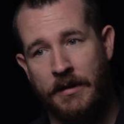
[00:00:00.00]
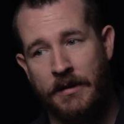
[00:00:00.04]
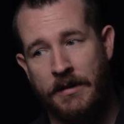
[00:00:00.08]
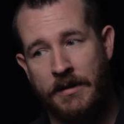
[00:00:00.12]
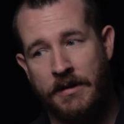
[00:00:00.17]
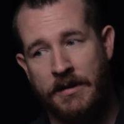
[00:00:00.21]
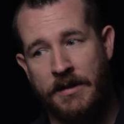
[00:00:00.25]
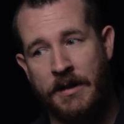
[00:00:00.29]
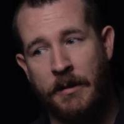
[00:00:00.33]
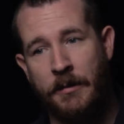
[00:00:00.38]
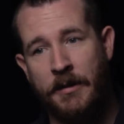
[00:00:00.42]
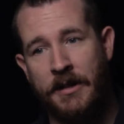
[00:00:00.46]

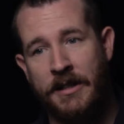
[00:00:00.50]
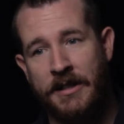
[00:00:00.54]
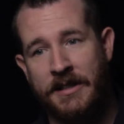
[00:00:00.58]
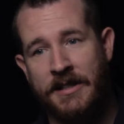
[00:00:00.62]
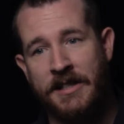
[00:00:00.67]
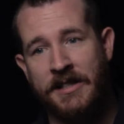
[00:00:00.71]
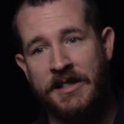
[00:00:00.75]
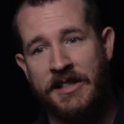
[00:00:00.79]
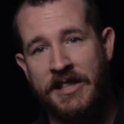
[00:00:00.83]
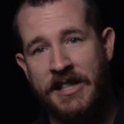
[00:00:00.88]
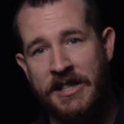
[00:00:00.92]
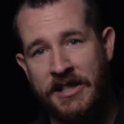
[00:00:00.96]
Some of the
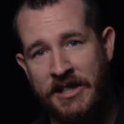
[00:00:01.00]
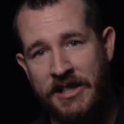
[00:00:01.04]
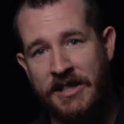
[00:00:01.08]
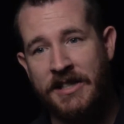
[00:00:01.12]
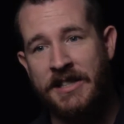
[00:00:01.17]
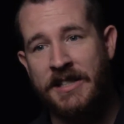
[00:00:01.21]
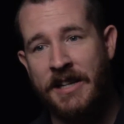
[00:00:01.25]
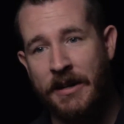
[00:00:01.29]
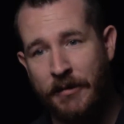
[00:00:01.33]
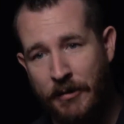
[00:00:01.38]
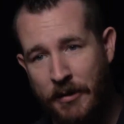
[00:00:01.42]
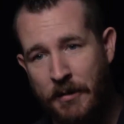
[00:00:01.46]

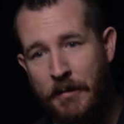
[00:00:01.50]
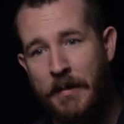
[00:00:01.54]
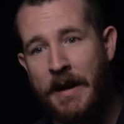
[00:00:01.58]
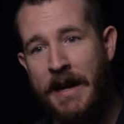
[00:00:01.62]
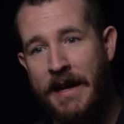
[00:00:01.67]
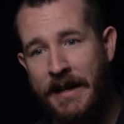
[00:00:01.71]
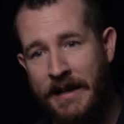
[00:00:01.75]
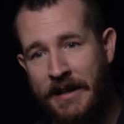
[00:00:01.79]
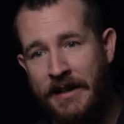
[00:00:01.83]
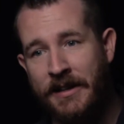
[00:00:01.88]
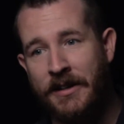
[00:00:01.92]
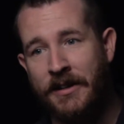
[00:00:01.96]
decisions that were
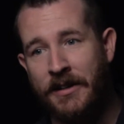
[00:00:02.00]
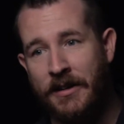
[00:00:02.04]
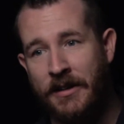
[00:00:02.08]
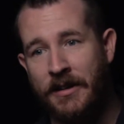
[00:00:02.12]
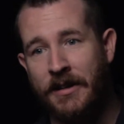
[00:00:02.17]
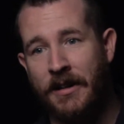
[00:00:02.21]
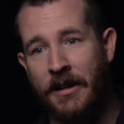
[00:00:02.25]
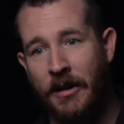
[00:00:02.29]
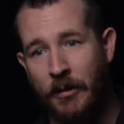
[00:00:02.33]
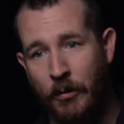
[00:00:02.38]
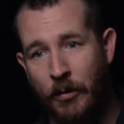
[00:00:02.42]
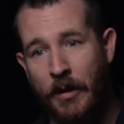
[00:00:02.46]
made
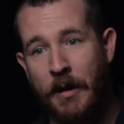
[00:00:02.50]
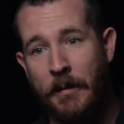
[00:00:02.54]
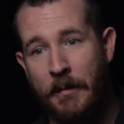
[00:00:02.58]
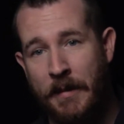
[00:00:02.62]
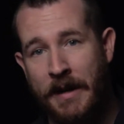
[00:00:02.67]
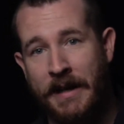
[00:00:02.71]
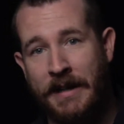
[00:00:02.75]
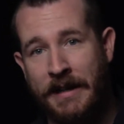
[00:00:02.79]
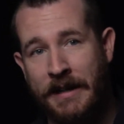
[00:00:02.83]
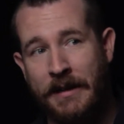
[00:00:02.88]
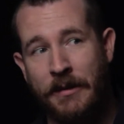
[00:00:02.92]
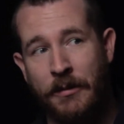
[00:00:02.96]
here are what
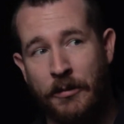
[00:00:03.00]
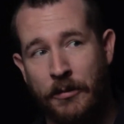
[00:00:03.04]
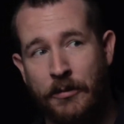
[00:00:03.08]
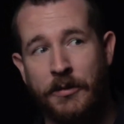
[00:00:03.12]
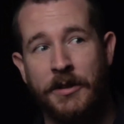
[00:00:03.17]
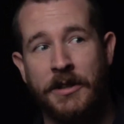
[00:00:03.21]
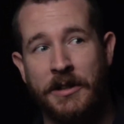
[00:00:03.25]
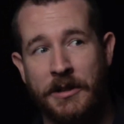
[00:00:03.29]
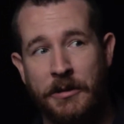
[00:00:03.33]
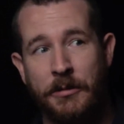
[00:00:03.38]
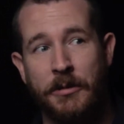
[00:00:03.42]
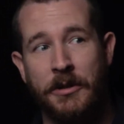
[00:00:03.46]
make it
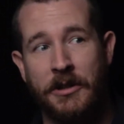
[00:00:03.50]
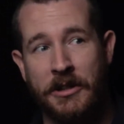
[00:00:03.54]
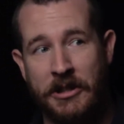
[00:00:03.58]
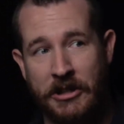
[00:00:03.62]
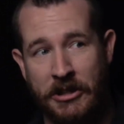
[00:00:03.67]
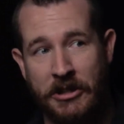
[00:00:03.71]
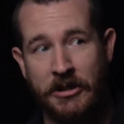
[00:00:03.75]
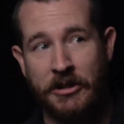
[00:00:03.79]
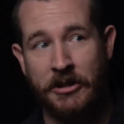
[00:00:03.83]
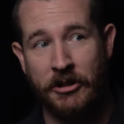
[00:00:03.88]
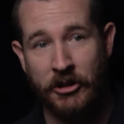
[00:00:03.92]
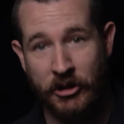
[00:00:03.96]
really,
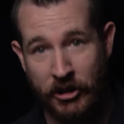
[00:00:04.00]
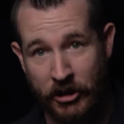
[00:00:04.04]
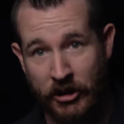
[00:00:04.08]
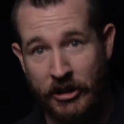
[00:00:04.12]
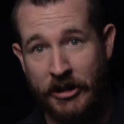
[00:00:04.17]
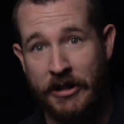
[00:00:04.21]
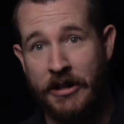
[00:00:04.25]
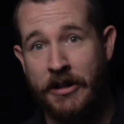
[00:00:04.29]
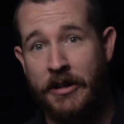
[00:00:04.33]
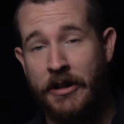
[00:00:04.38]
really good.